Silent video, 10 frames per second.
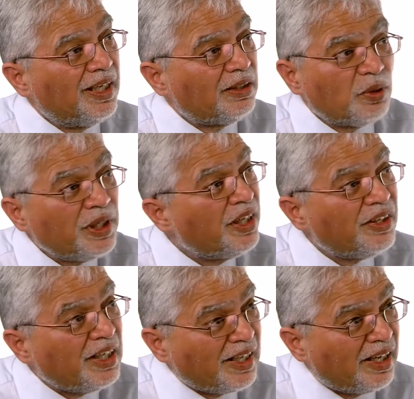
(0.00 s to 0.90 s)
including
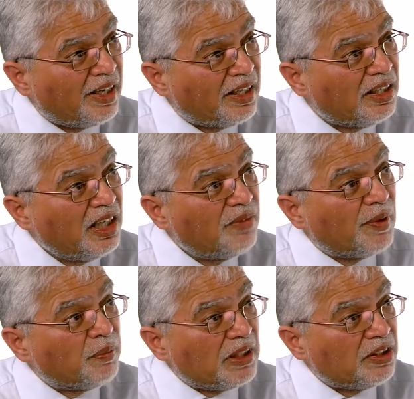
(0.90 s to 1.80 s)
here in Canada,
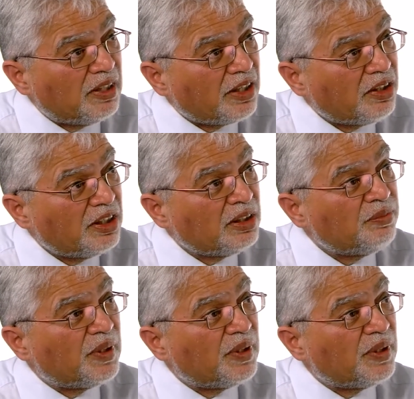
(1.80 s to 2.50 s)
about multilateralism,